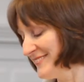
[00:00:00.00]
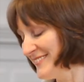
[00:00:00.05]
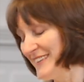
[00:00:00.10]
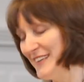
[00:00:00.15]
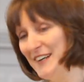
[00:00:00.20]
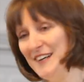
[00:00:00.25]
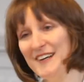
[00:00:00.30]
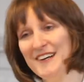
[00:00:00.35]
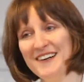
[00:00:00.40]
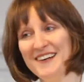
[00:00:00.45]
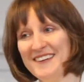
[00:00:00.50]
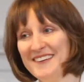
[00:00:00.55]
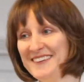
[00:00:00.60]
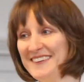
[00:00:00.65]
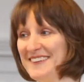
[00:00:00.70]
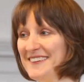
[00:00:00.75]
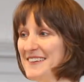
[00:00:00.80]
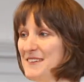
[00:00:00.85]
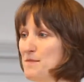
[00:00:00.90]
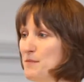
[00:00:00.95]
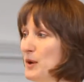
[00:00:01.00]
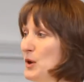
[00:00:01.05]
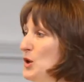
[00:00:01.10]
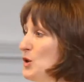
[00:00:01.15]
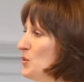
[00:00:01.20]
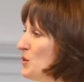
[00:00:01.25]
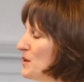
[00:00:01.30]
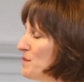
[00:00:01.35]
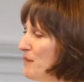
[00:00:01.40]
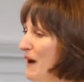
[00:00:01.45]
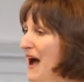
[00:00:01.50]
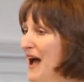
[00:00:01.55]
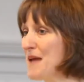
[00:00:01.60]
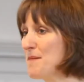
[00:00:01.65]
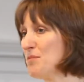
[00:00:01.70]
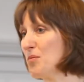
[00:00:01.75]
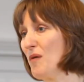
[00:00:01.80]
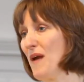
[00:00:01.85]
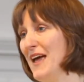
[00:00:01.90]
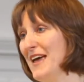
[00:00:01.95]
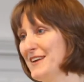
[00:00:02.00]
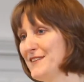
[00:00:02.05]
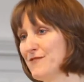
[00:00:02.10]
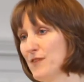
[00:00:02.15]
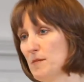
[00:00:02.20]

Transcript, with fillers: Ah, but who would buy bread